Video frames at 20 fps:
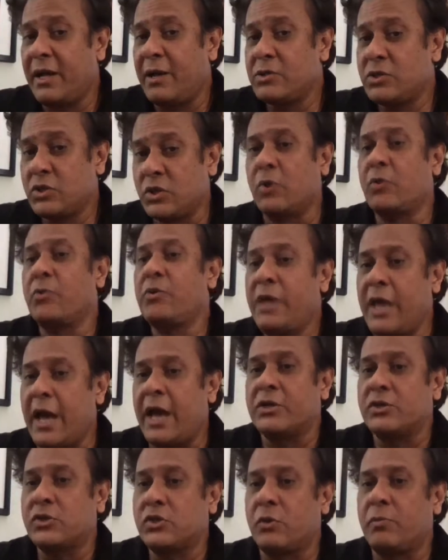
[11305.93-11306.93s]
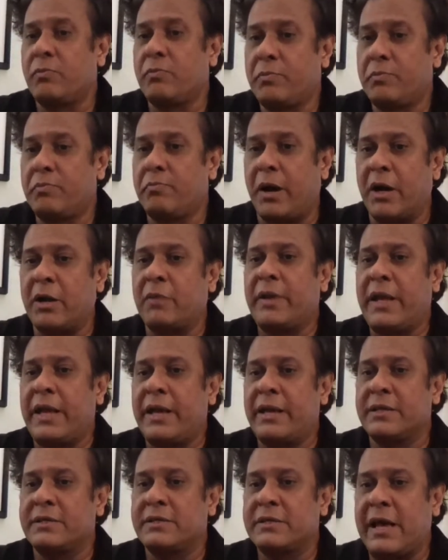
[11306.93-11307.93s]
So bottom
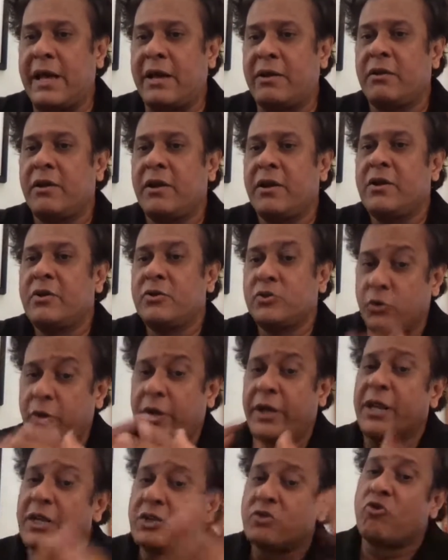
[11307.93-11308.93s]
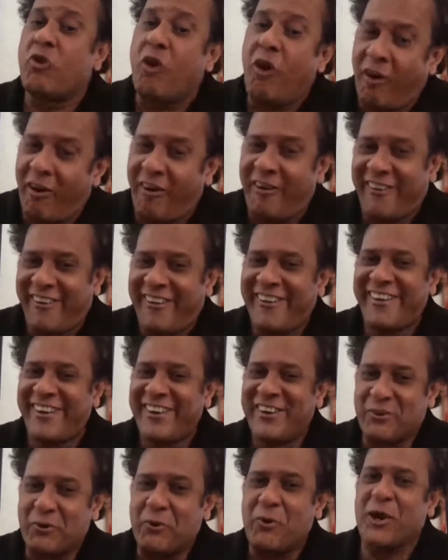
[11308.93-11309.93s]
line is that, so it is raw,
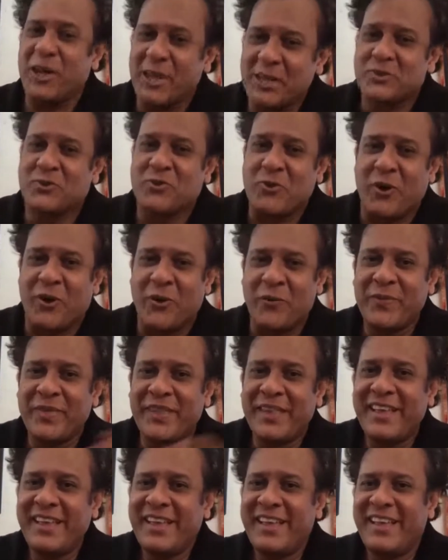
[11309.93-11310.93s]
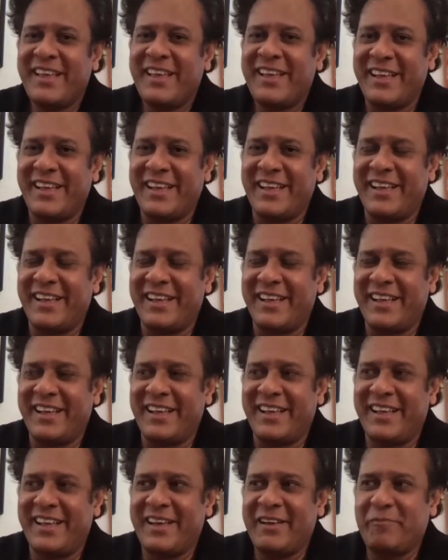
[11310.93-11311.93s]
raw is raw,
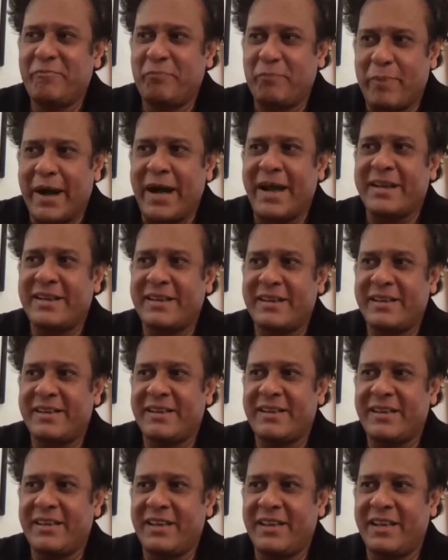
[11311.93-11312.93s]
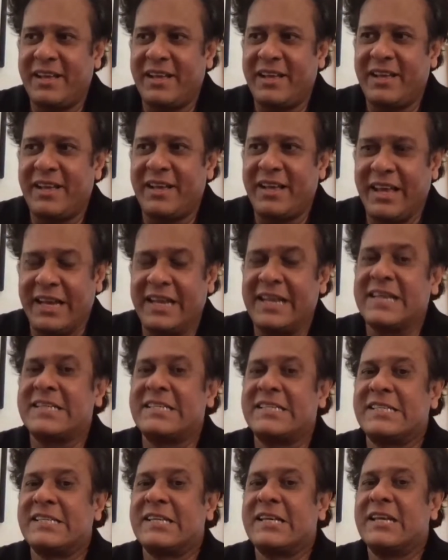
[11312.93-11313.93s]
but it
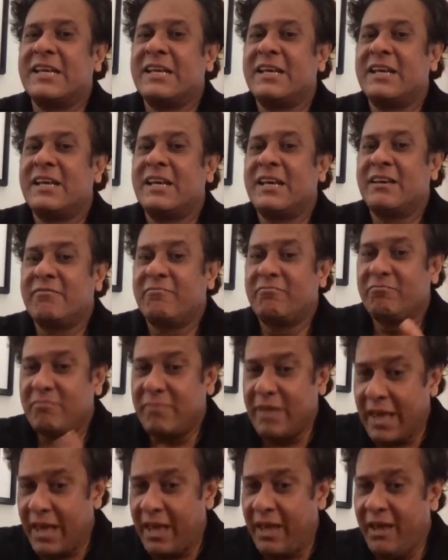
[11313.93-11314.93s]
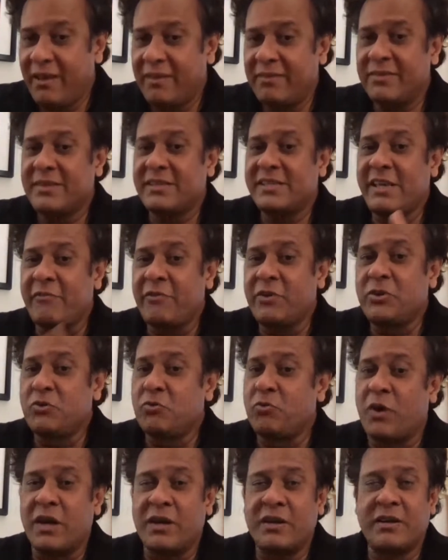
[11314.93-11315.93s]
is, A, the
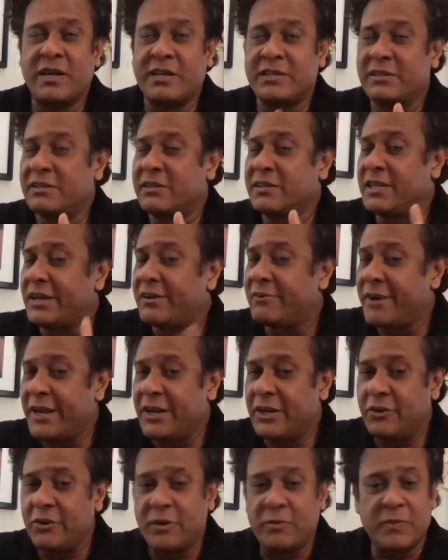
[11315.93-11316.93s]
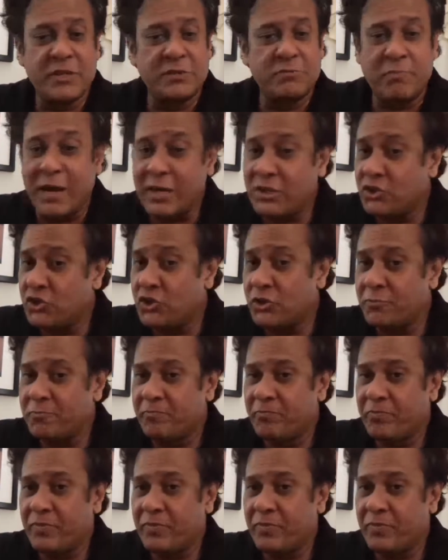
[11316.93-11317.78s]
7:1 doesn't degrade your image much,